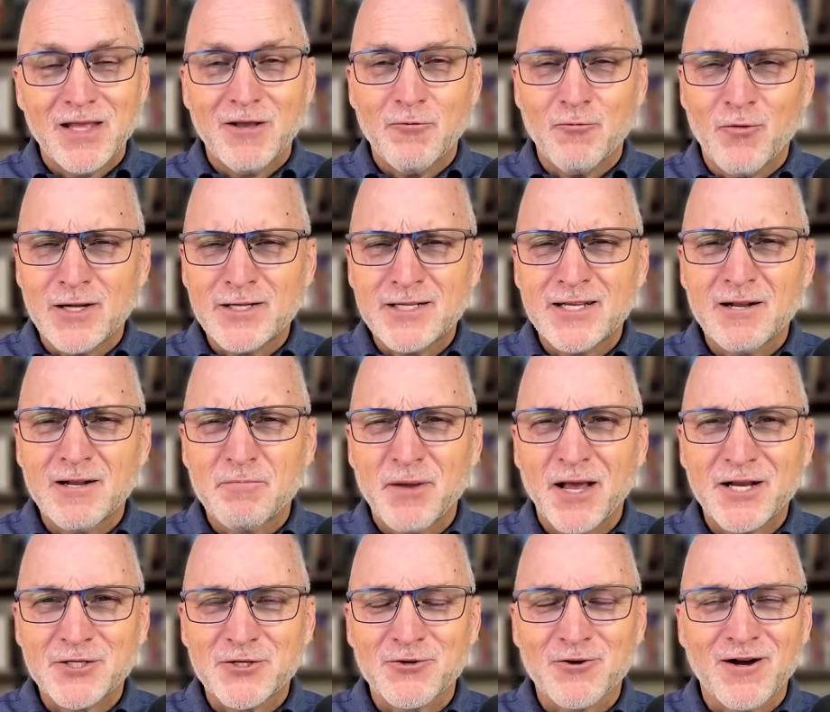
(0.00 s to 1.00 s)
What's it a
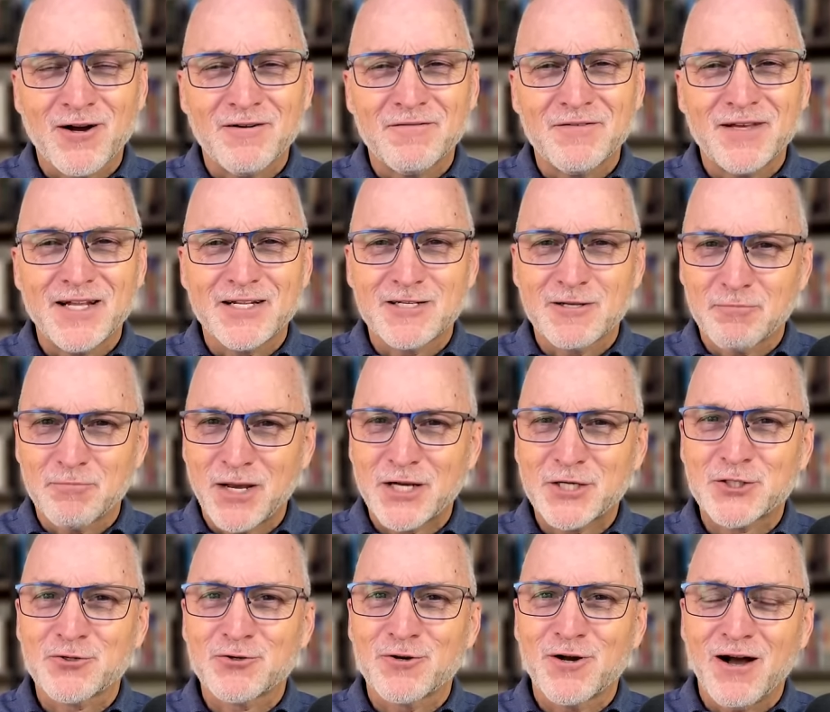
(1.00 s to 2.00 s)
picture of? It's a
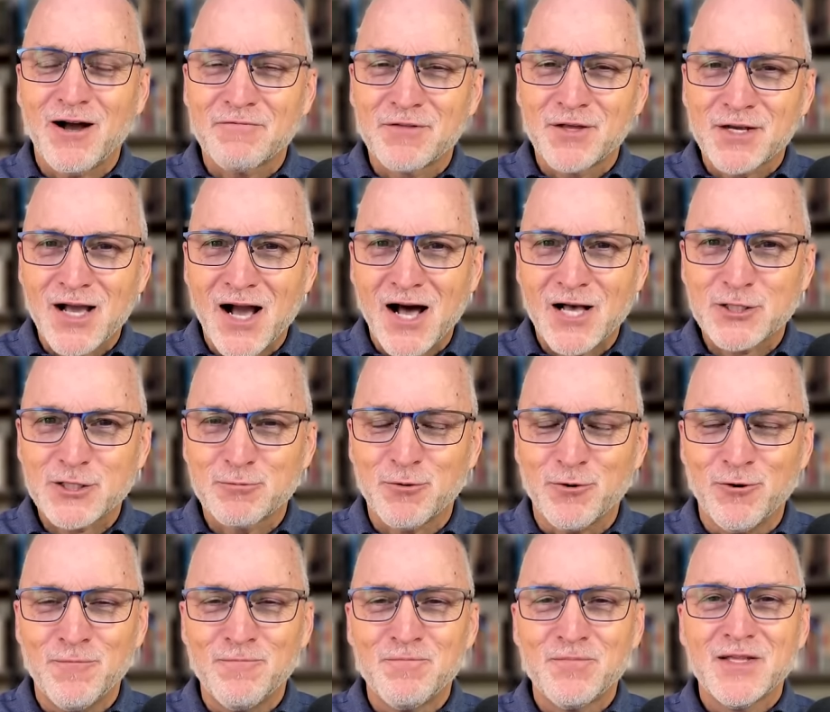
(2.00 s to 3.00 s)
picture of the
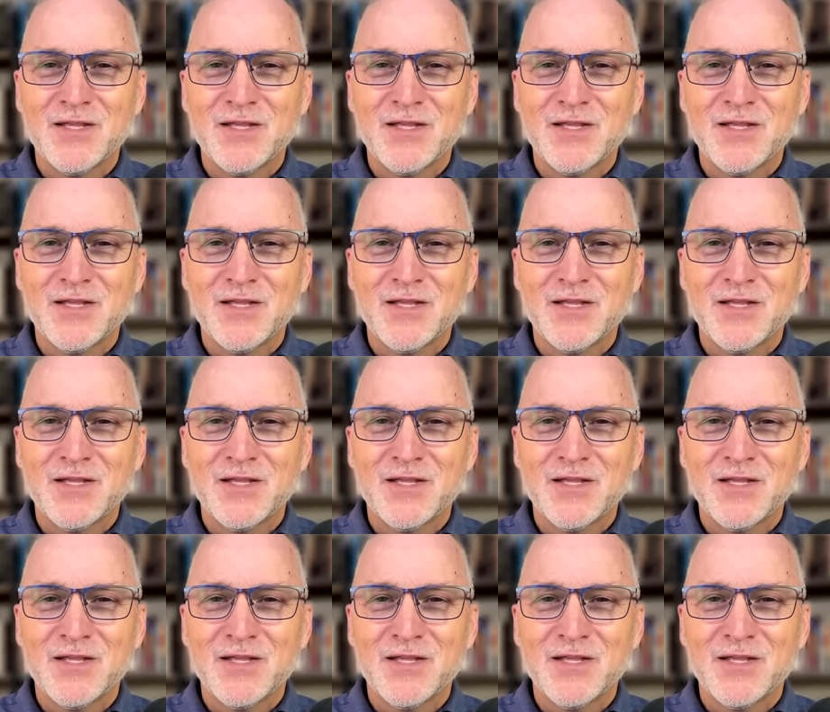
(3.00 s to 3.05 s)
gospel,